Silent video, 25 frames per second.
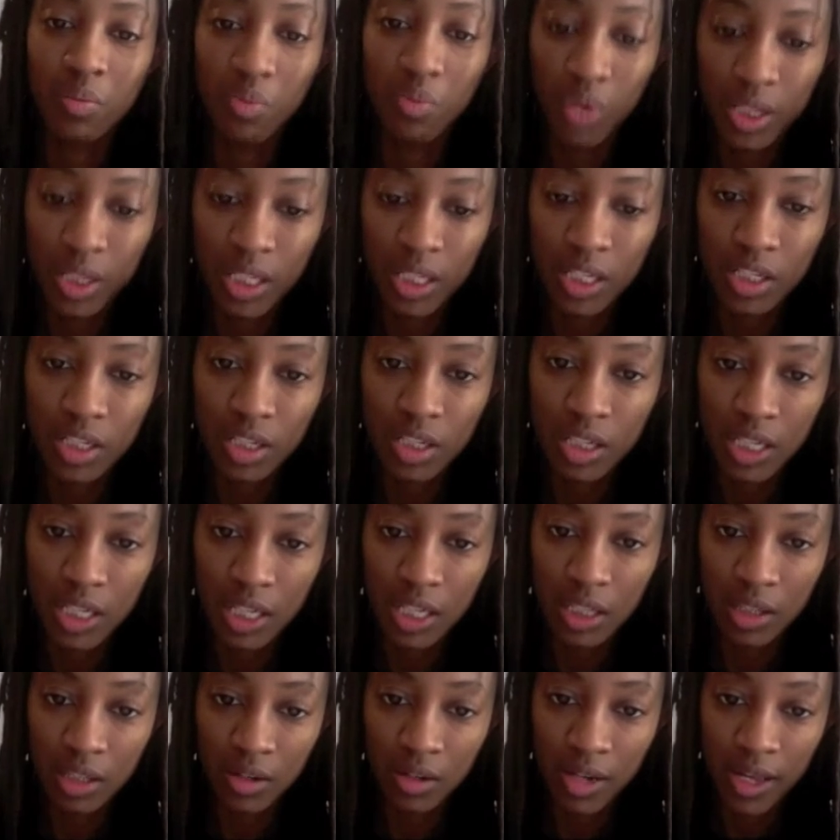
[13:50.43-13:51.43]
when they should
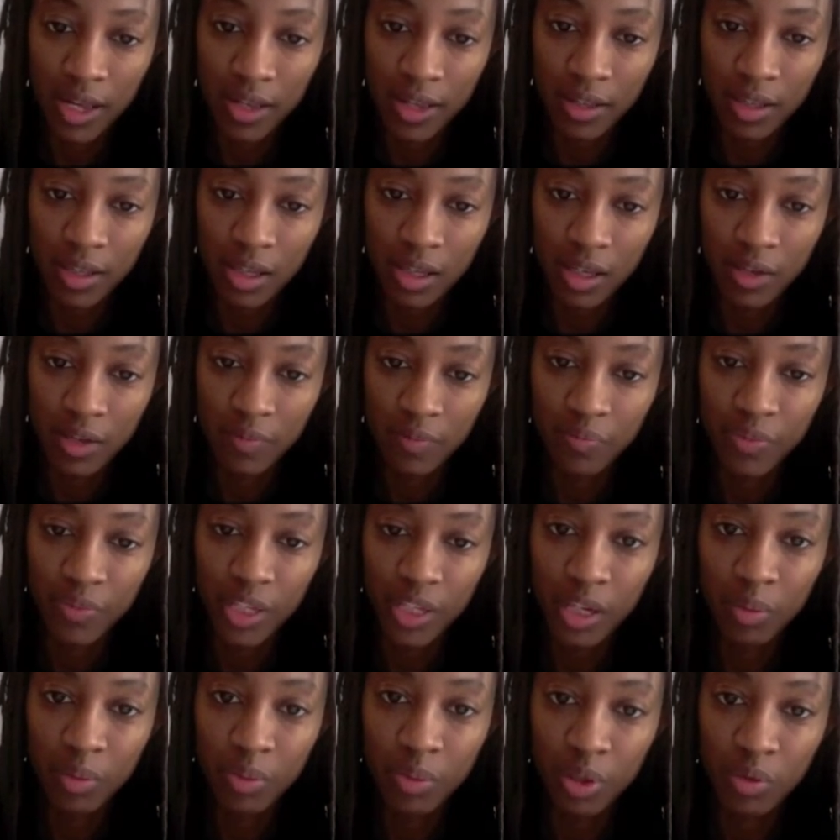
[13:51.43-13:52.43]
take their
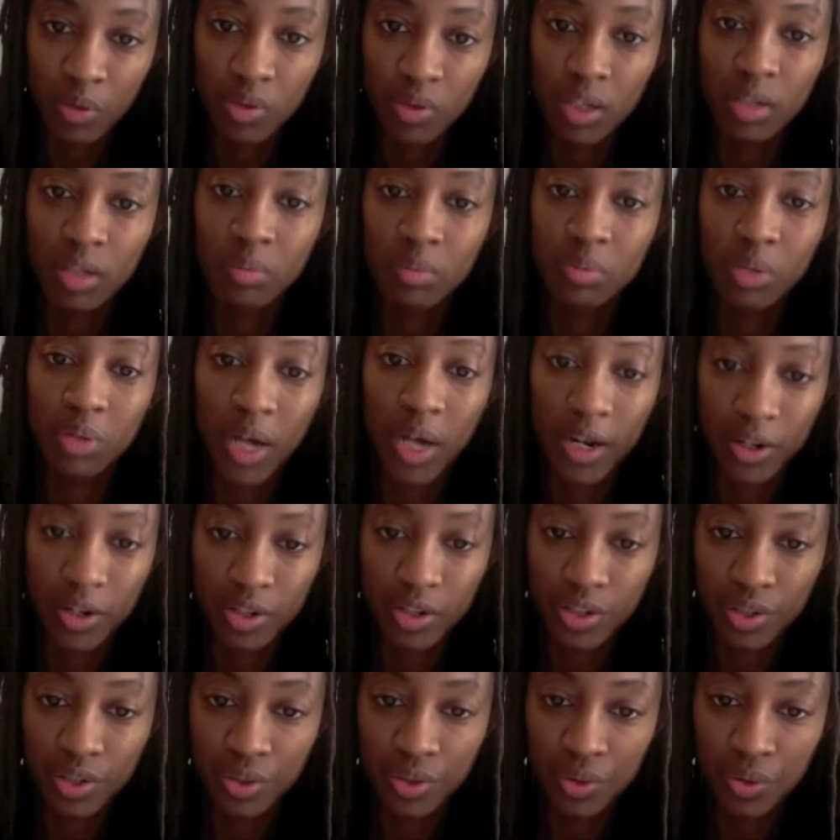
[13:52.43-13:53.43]
albuterol prior
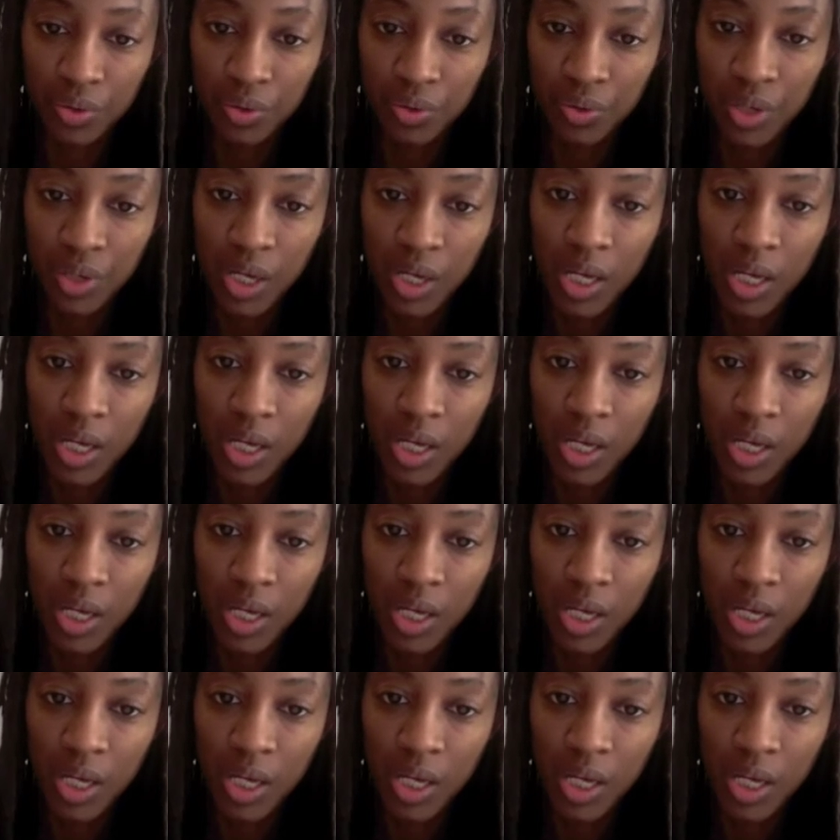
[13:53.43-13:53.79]
to